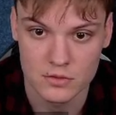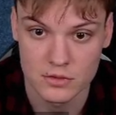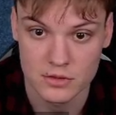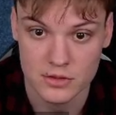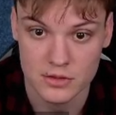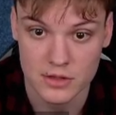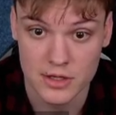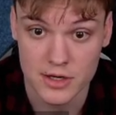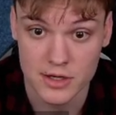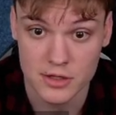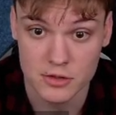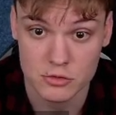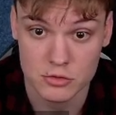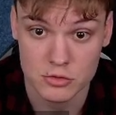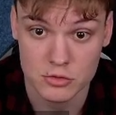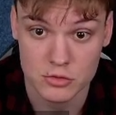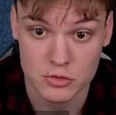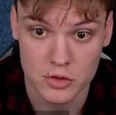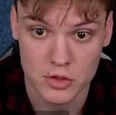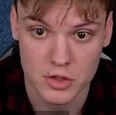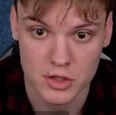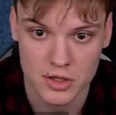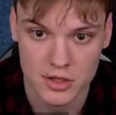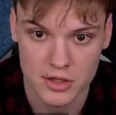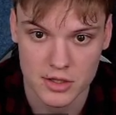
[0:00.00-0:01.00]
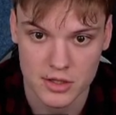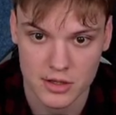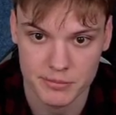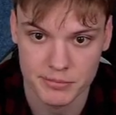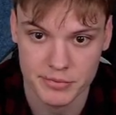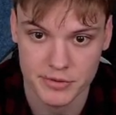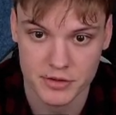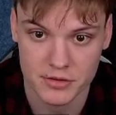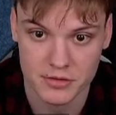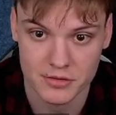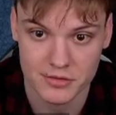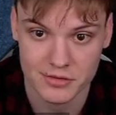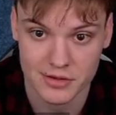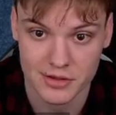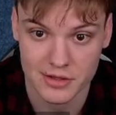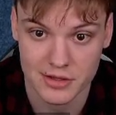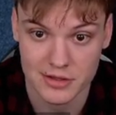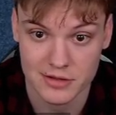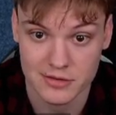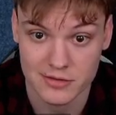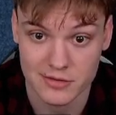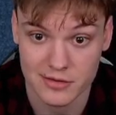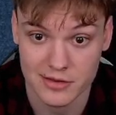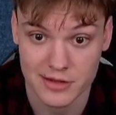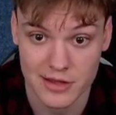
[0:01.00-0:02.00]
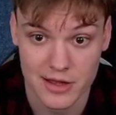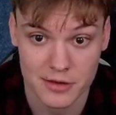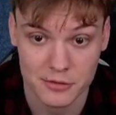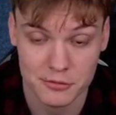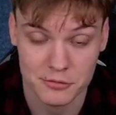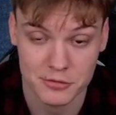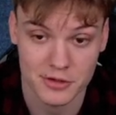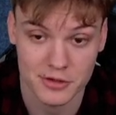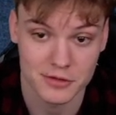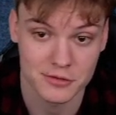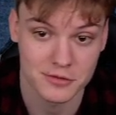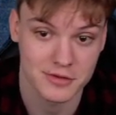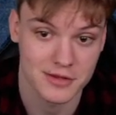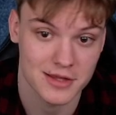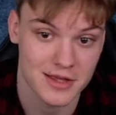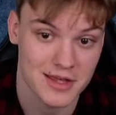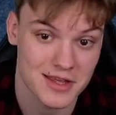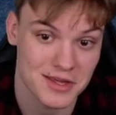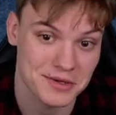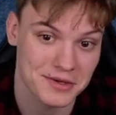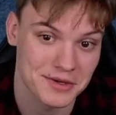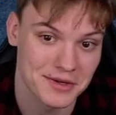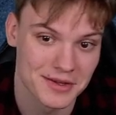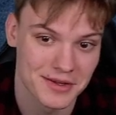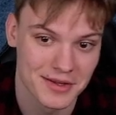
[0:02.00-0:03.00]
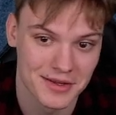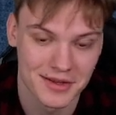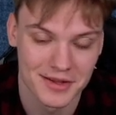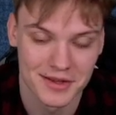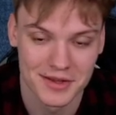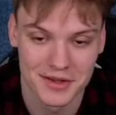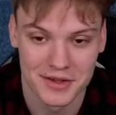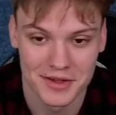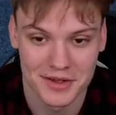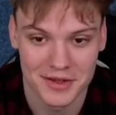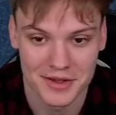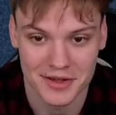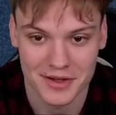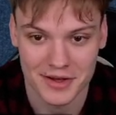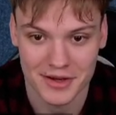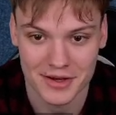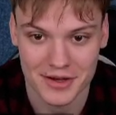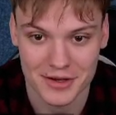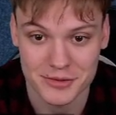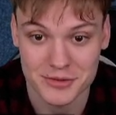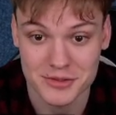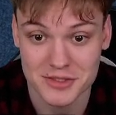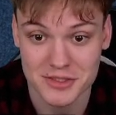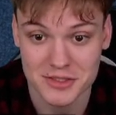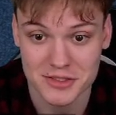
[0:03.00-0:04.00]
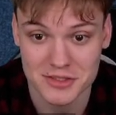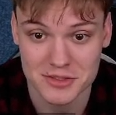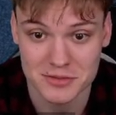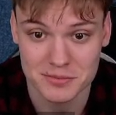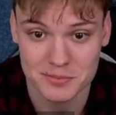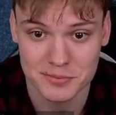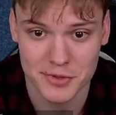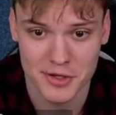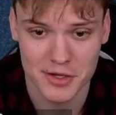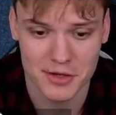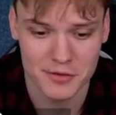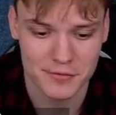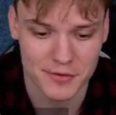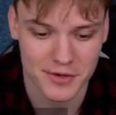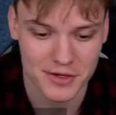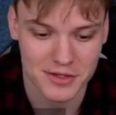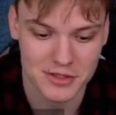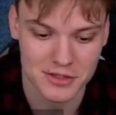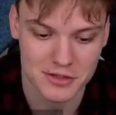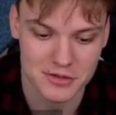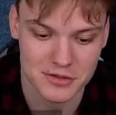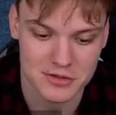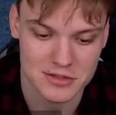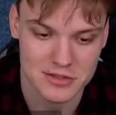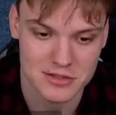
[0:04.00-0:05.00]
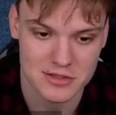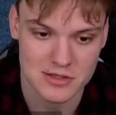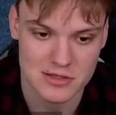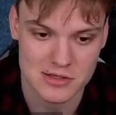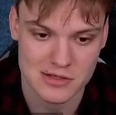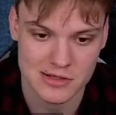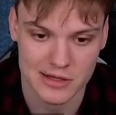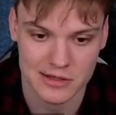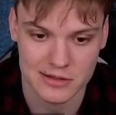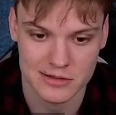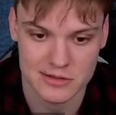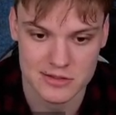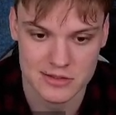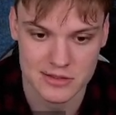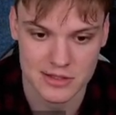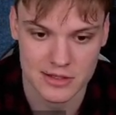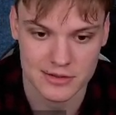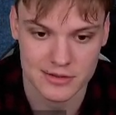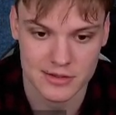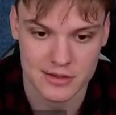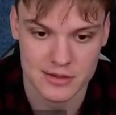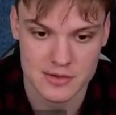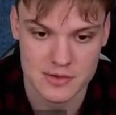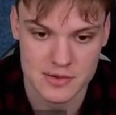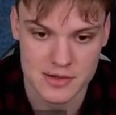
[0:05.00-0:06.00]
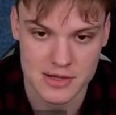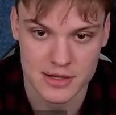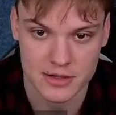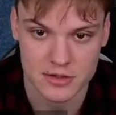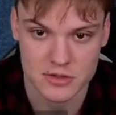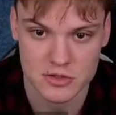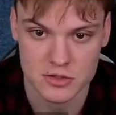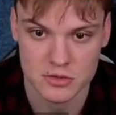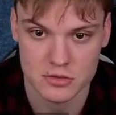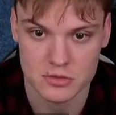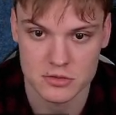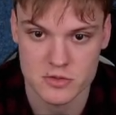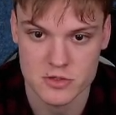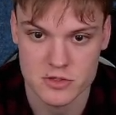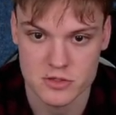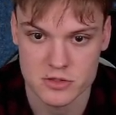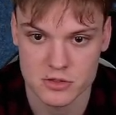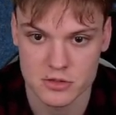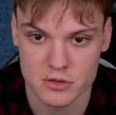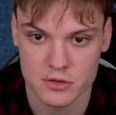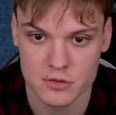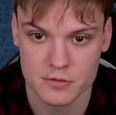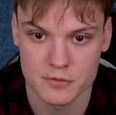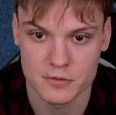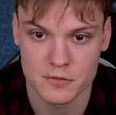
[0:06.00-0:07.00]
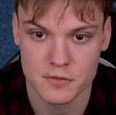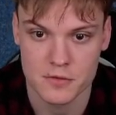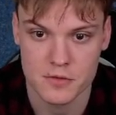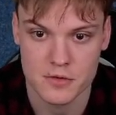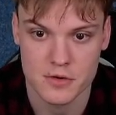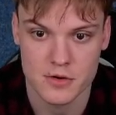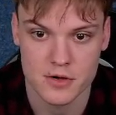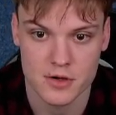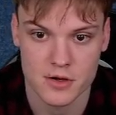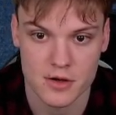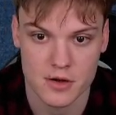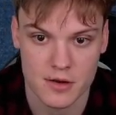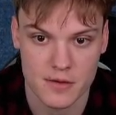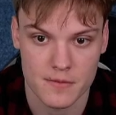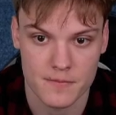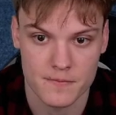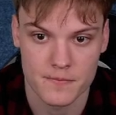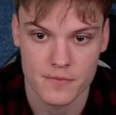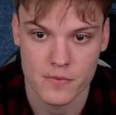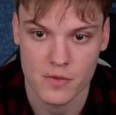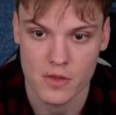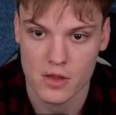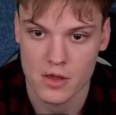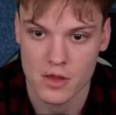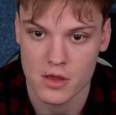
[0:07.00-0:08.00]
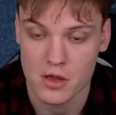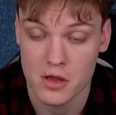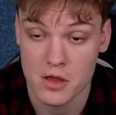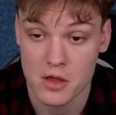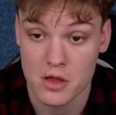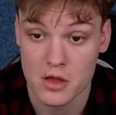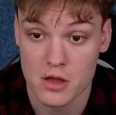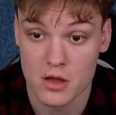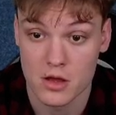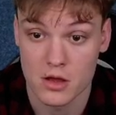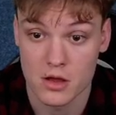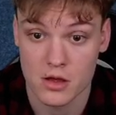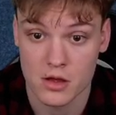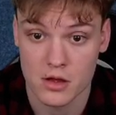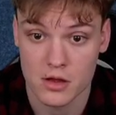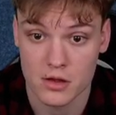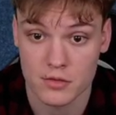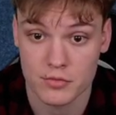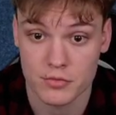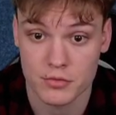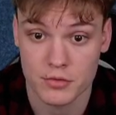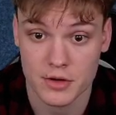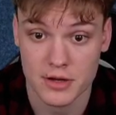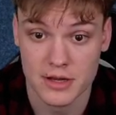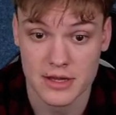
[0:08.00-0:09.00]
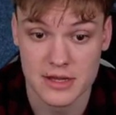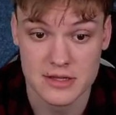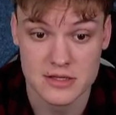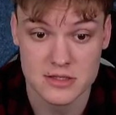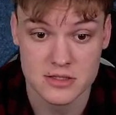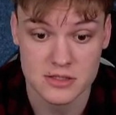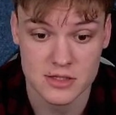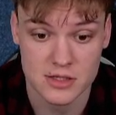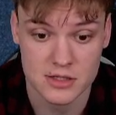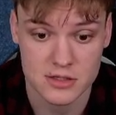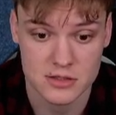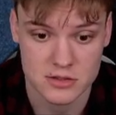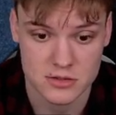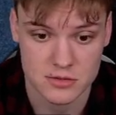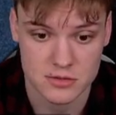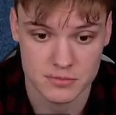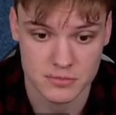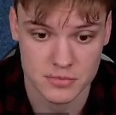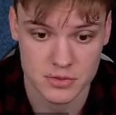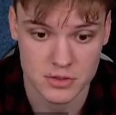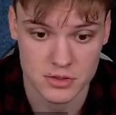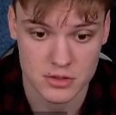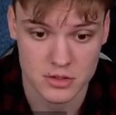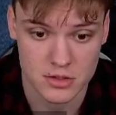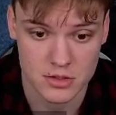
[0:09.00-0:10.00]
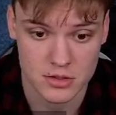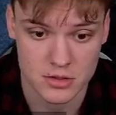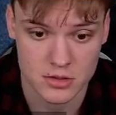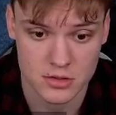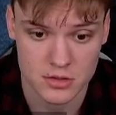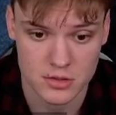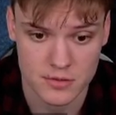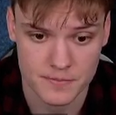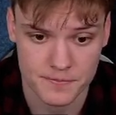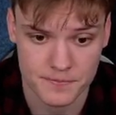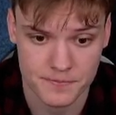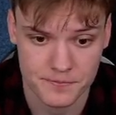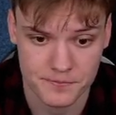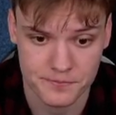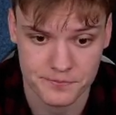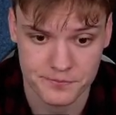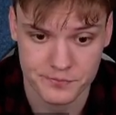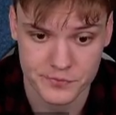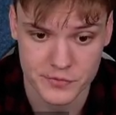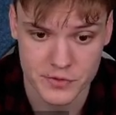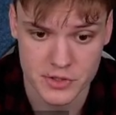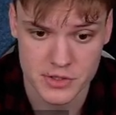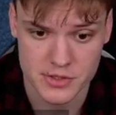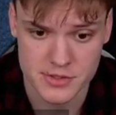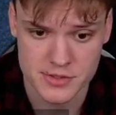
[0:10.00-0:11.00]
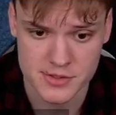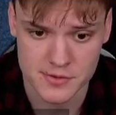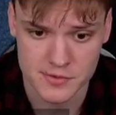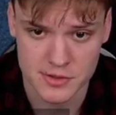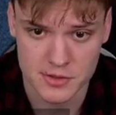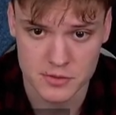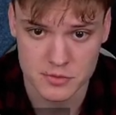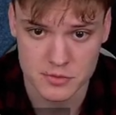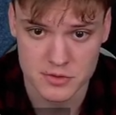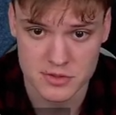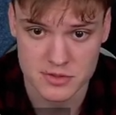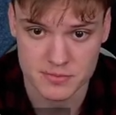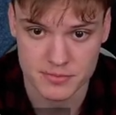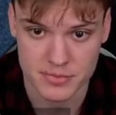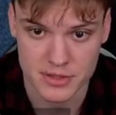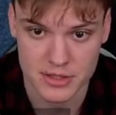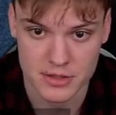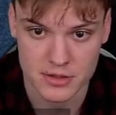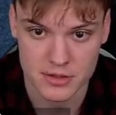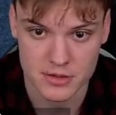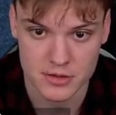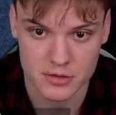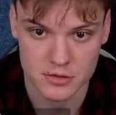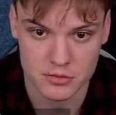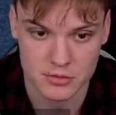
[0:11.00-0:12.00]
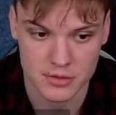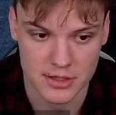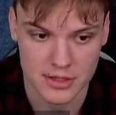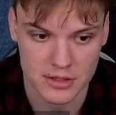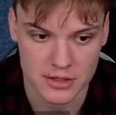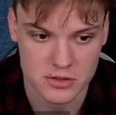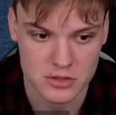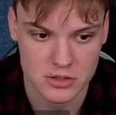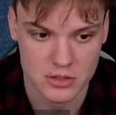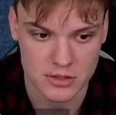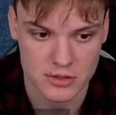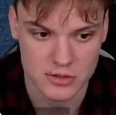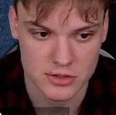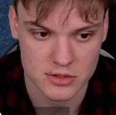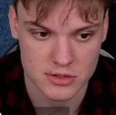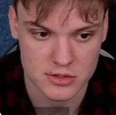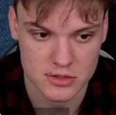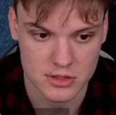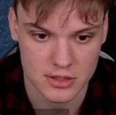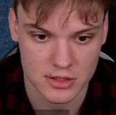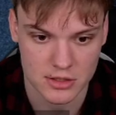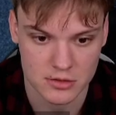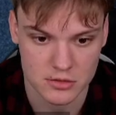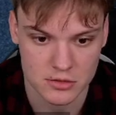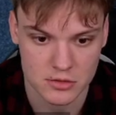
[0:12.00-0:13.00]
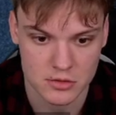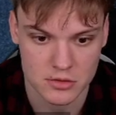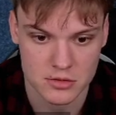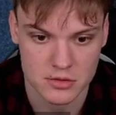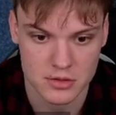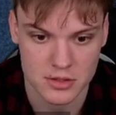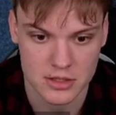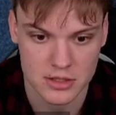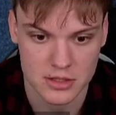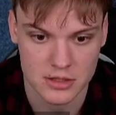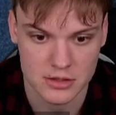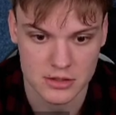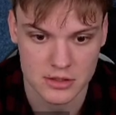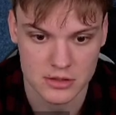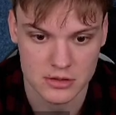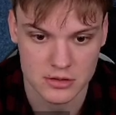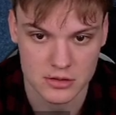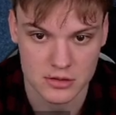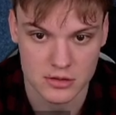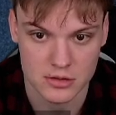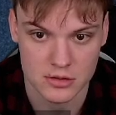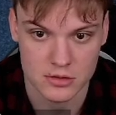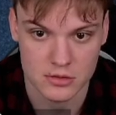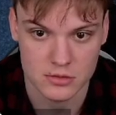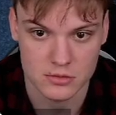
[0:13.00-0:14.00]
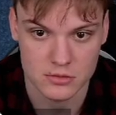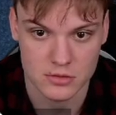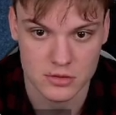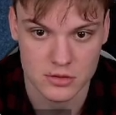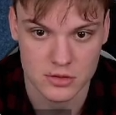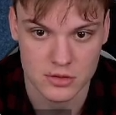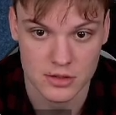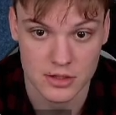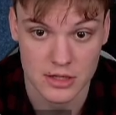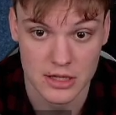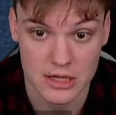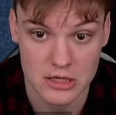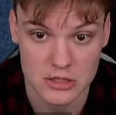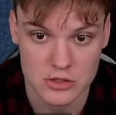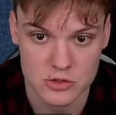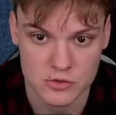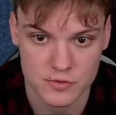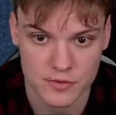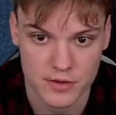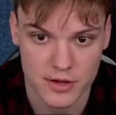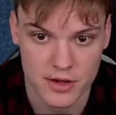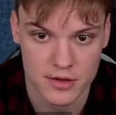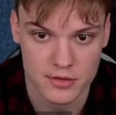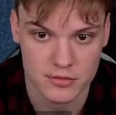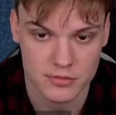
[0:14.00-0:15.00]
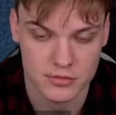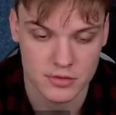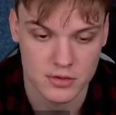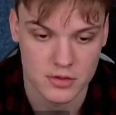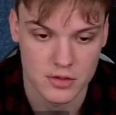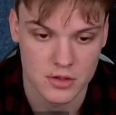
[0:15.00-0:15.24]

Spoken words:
then I took. Apparently, it's inaccurate to take, which is pretty funny, because this is like the standard reaction to just go for a6. But turns out it was better to actually just ignore it and go h5,